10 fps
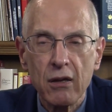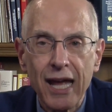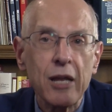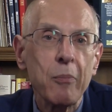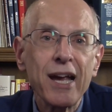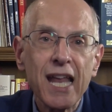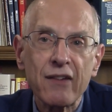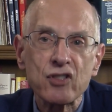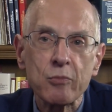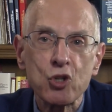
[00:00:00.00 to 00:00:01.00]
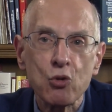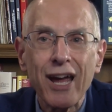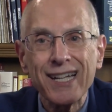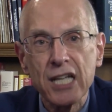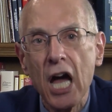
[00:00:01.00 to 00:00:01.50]
And it might have some
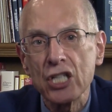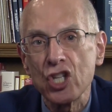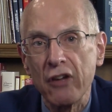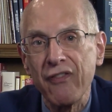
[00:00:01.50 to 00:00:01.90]
direct toxic